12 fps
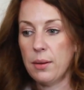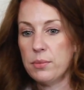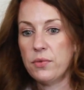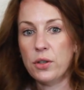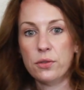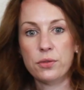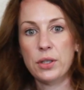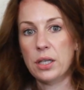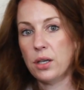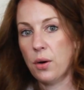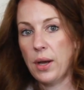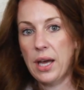Feel free to
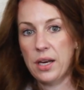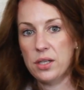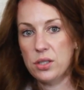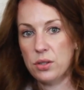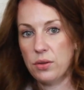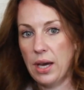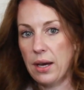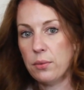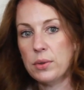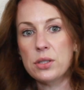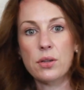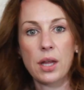go ahead and do that.
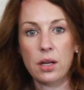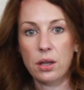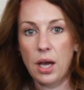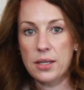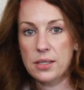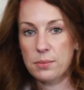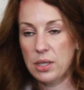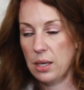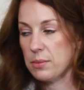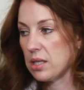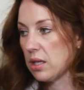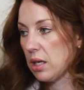We do that a lot
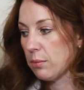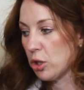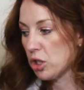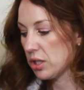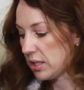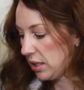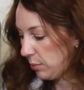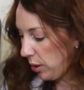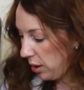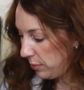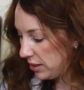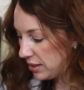sometimes in the emergency
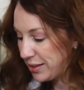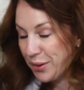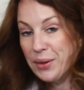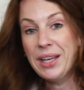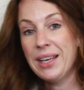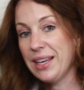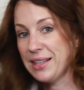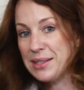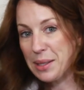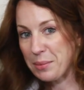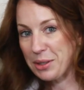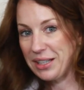department. So in
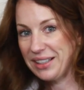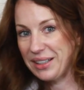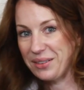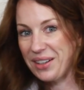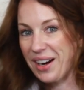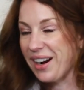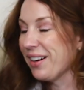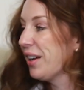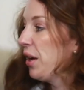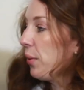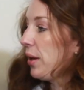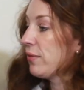summary, here we are.
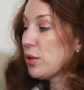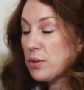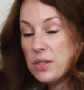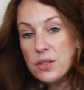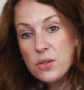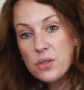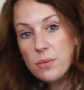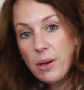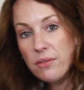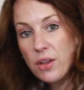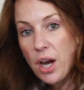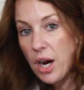We have 2 sensors
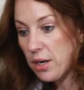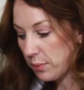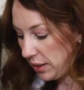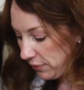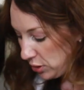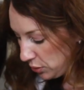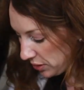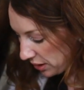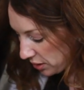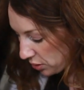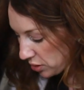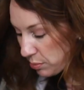above the heart. We have 2
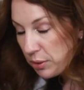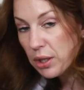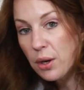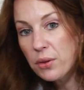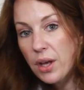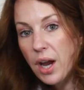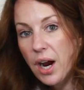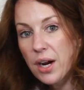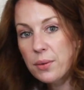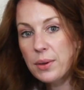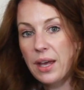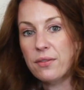sensors below the
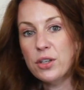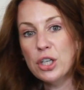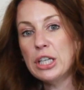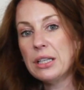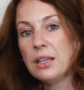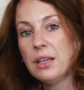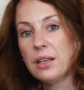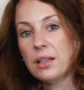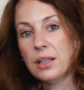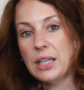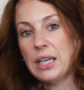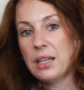heart. We have good,
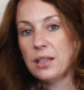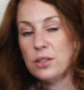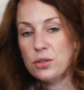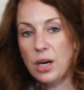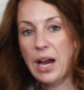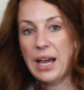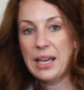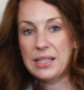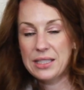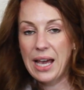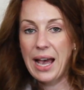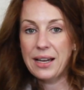clean, dry,
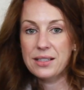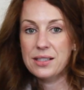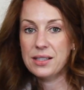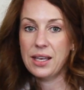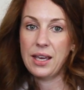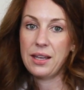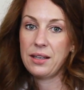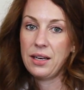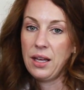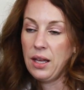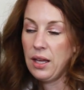intact skin.